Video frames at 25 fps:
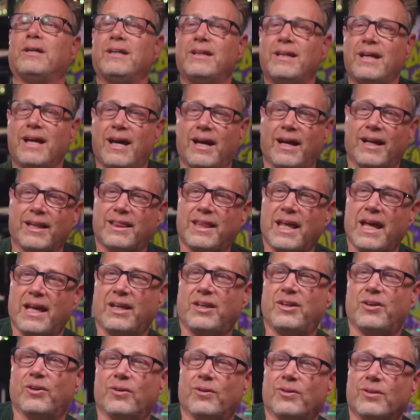uh, yeah,
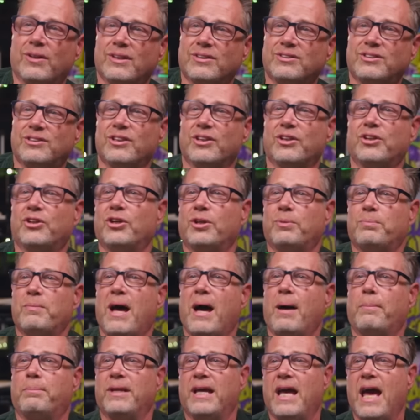thank you. This is a good
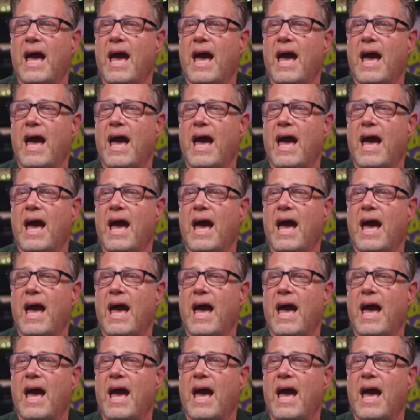map. The